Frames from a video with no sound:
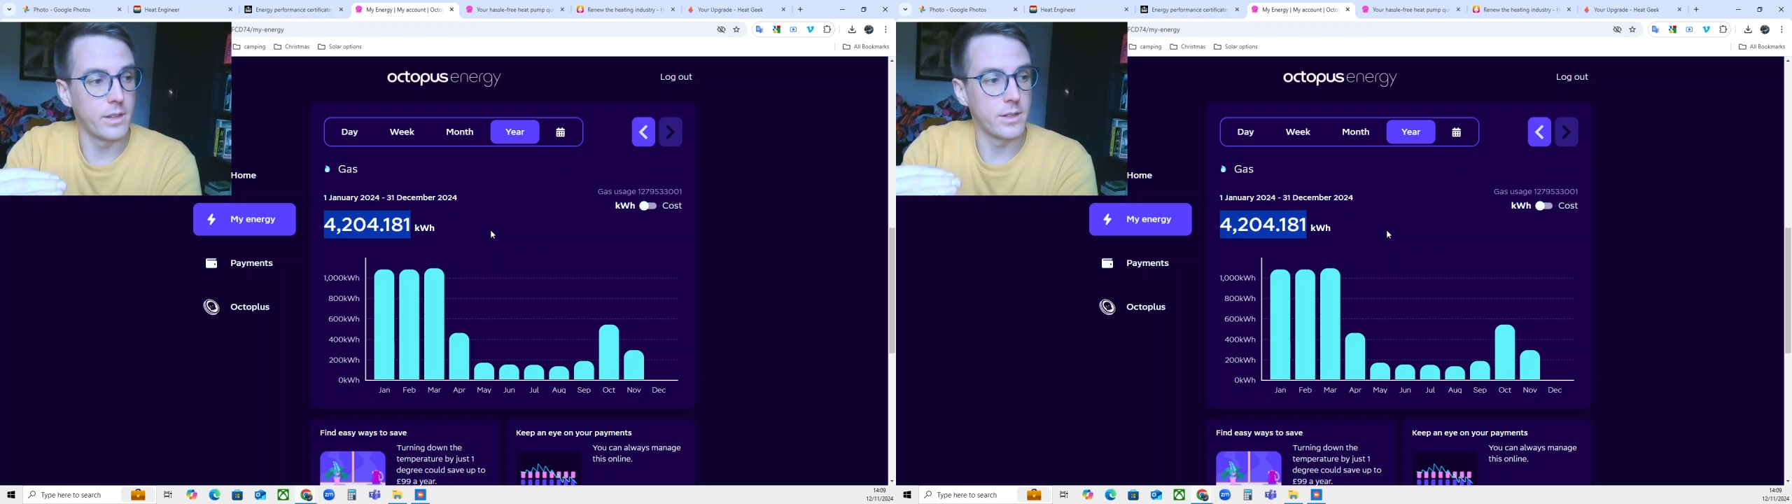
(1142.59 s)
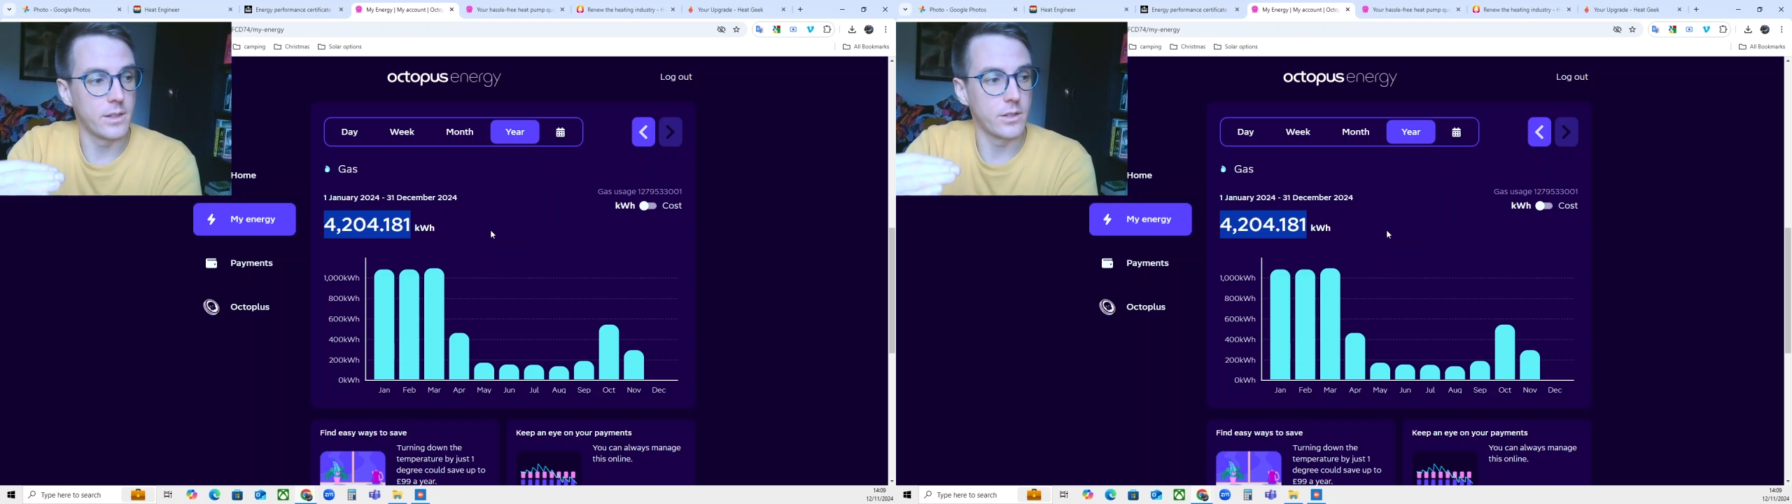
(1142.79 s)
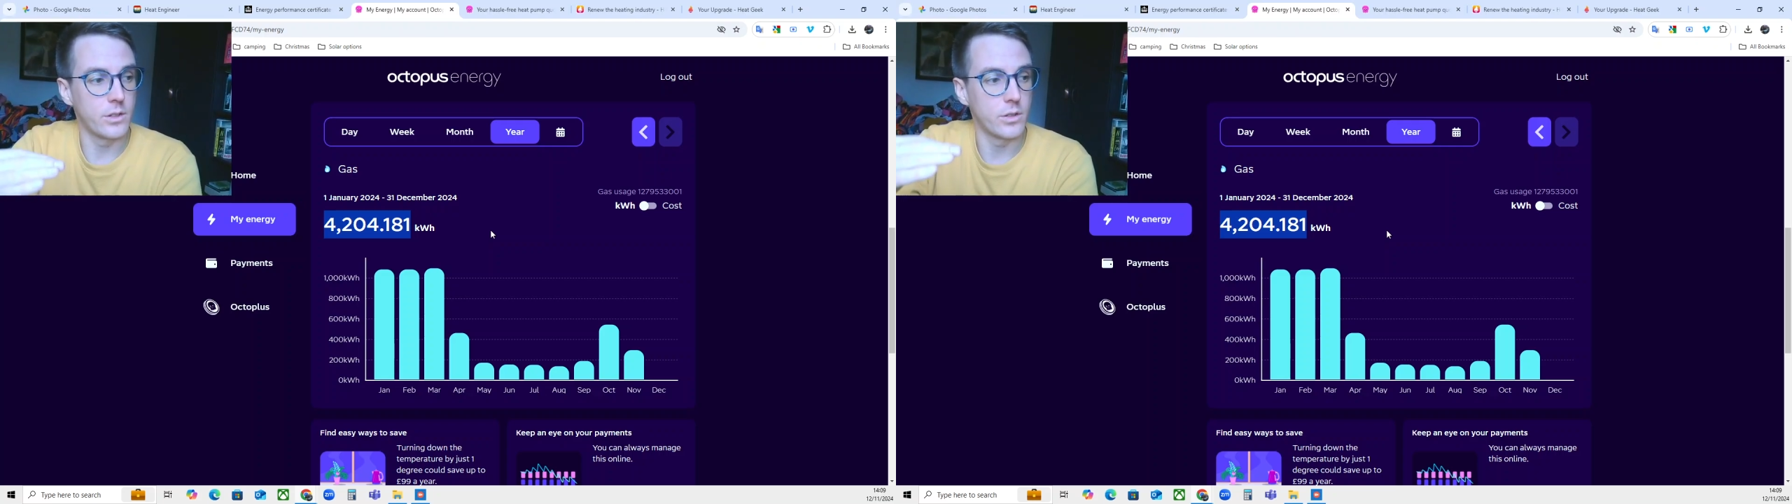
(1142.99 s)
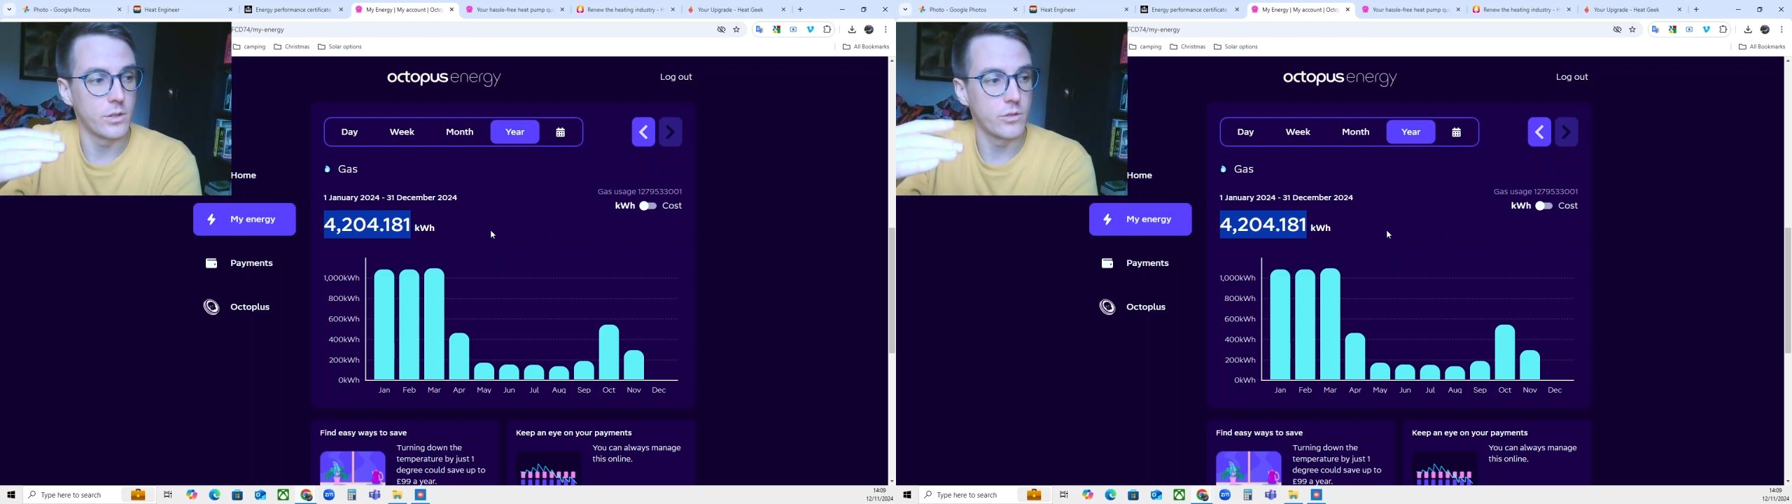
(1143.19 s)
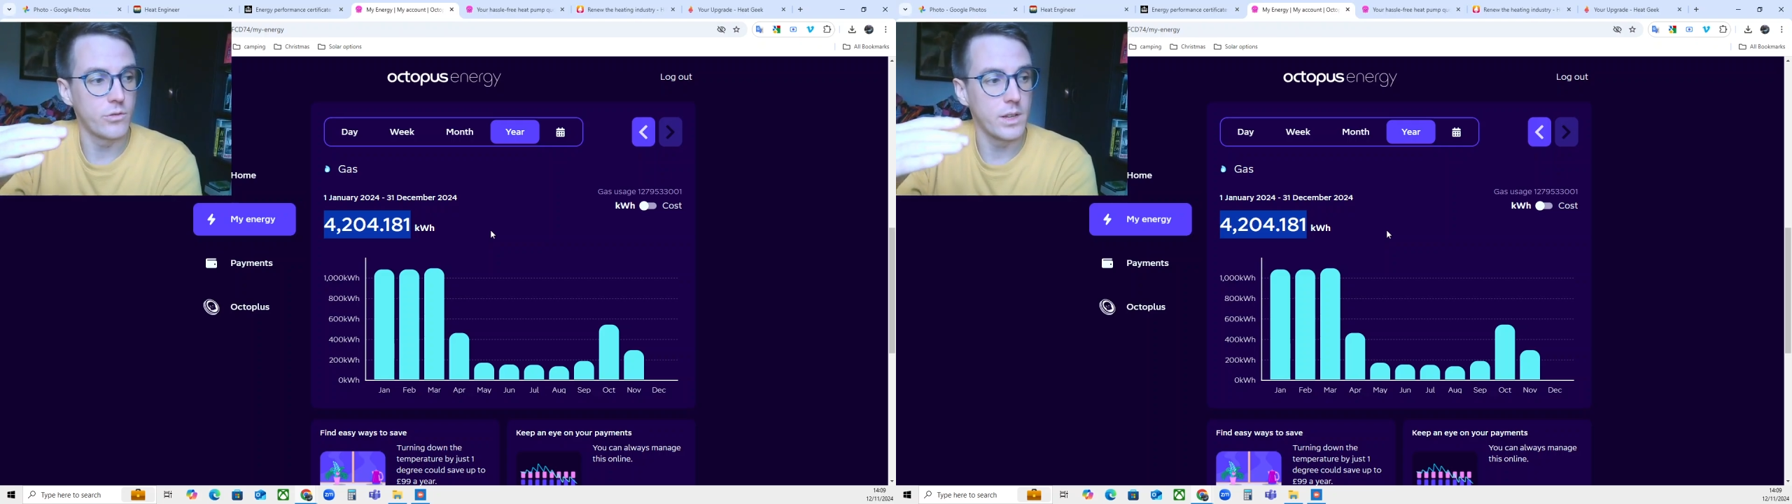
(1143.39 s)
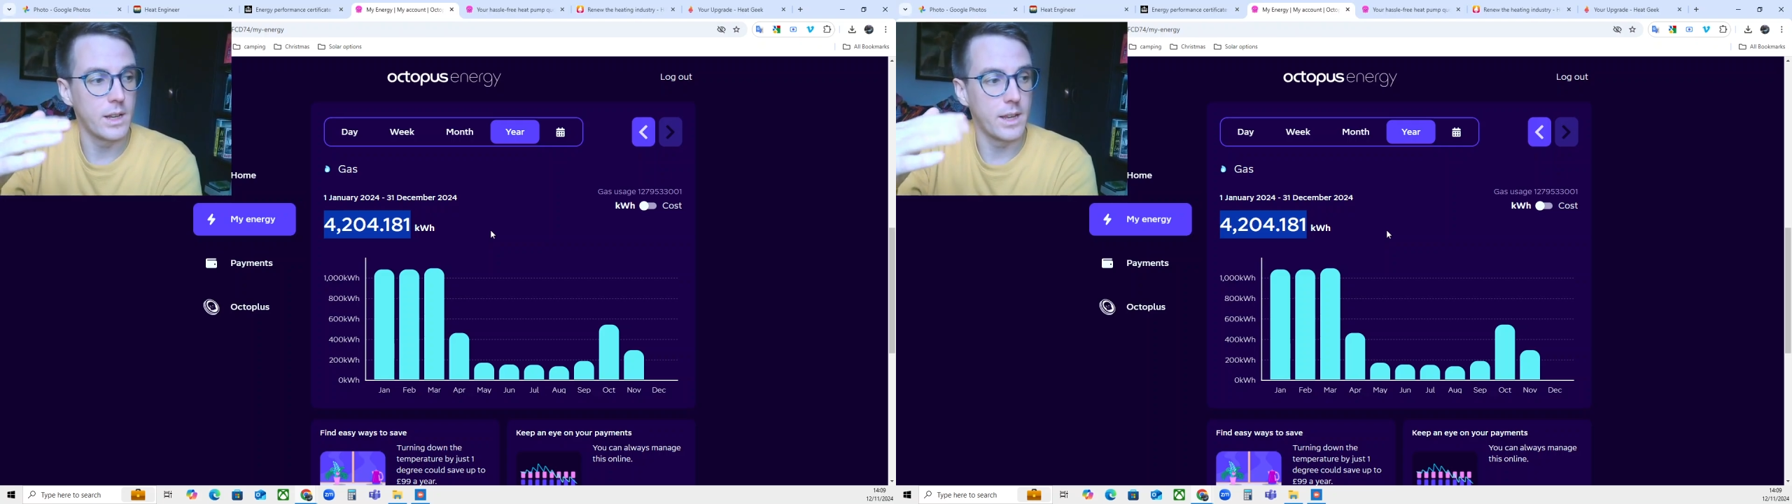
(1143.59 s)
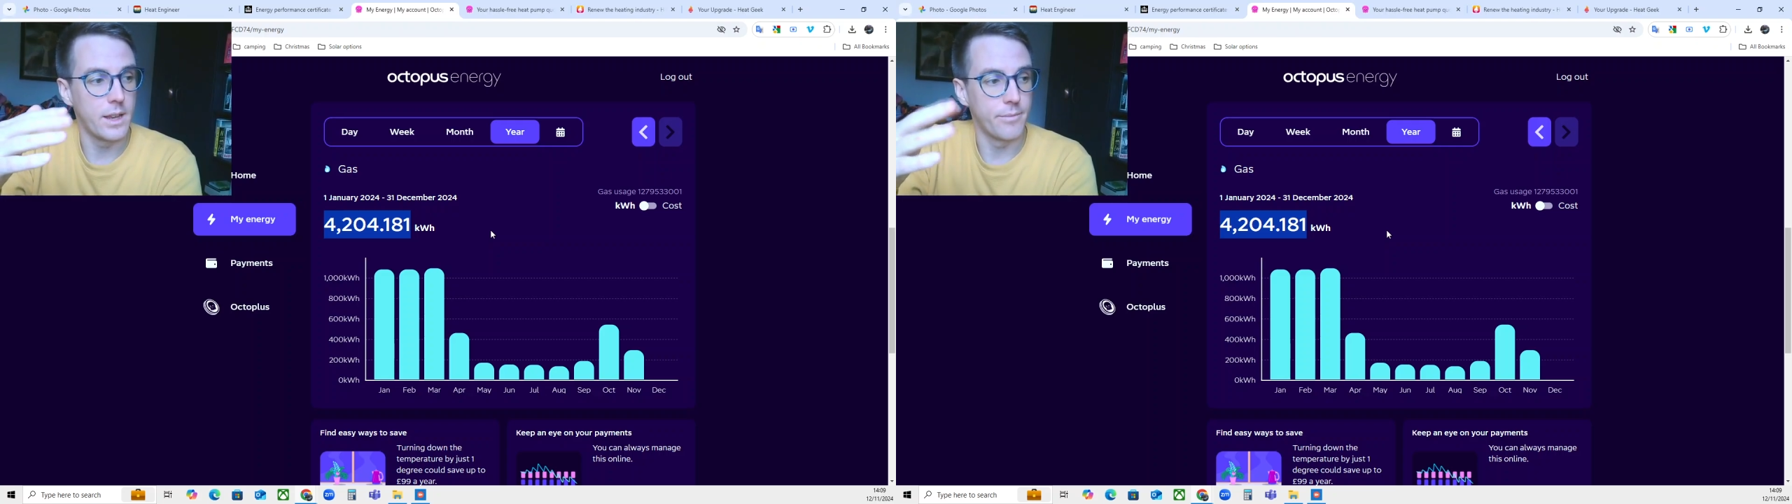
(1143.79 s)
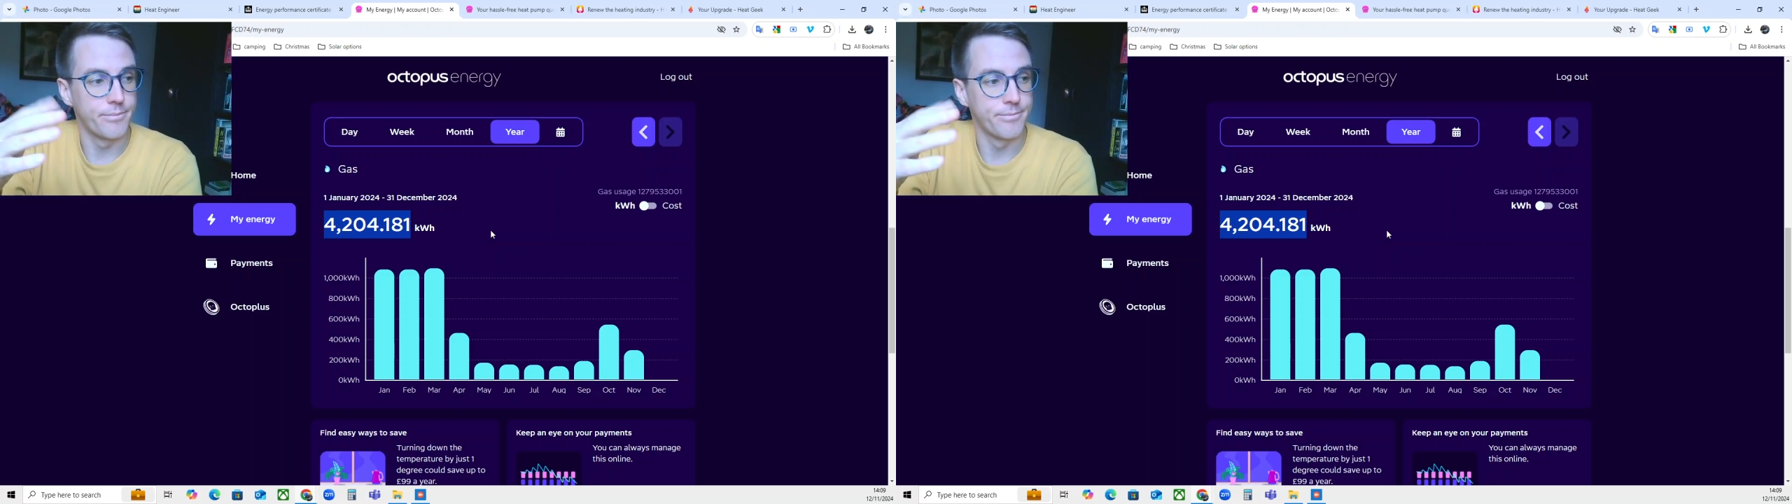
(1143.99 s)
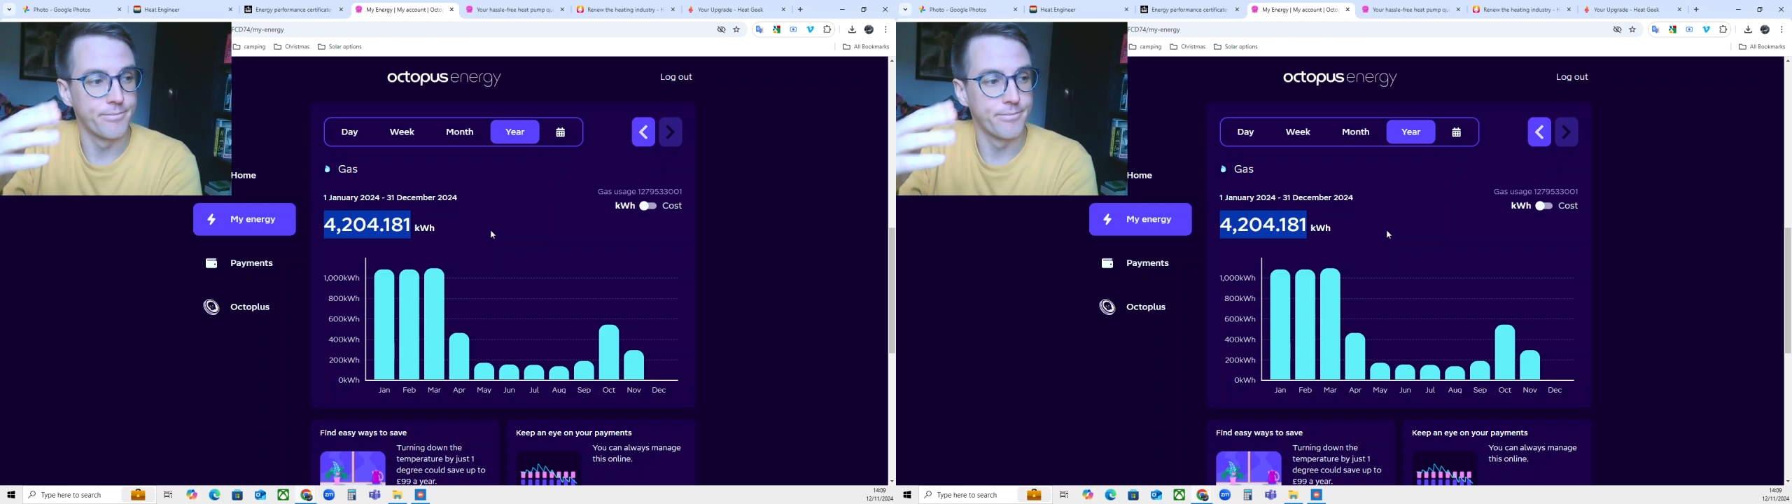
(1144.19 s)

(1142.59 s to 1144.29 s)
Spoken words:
They're designed to just trickle it in,